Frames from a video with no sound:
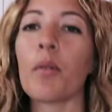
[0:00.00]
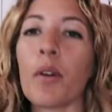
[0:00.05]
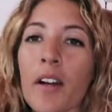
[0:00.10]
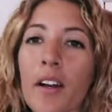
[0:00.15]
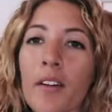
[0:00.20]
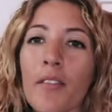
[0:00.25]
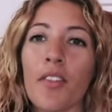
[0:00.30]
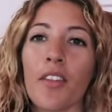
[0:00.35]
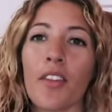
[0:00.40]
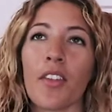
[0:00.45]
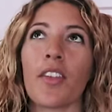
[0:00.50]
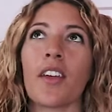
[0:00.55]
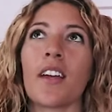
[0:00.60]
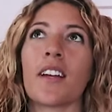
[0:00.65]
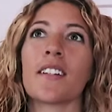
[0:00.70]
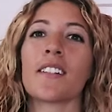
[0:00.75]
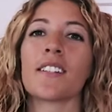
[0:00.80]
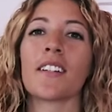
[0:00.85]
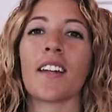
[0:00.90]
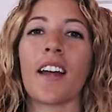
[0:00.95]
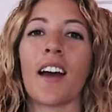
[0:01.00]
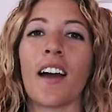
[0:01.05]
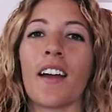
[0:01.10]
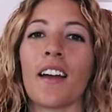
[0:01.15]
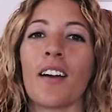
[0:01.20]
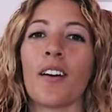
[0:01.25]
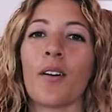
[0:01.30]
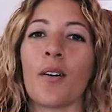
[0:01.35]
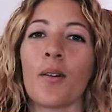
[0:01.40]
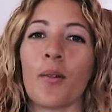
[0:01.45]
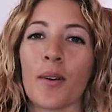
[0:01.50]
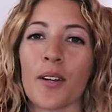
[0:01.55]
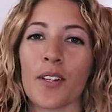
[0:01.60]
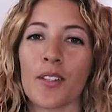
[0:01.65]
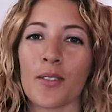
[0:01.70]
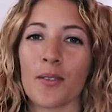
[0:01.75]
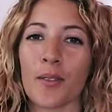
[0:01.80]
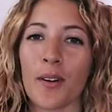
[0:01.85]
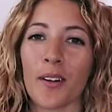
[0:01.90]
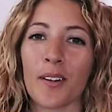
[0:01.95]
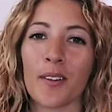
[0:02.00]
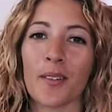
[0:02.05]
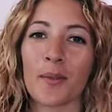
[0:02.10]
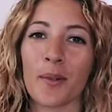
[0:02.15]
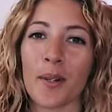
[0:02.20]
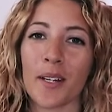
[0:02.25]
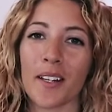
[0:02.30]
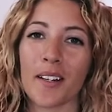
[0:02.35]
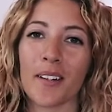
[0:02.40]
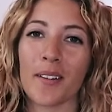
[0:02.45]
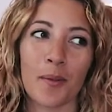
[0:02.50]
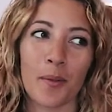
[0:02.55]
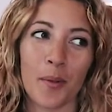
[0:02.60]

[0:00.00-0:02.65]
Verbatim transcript: One of the things that I always struggle with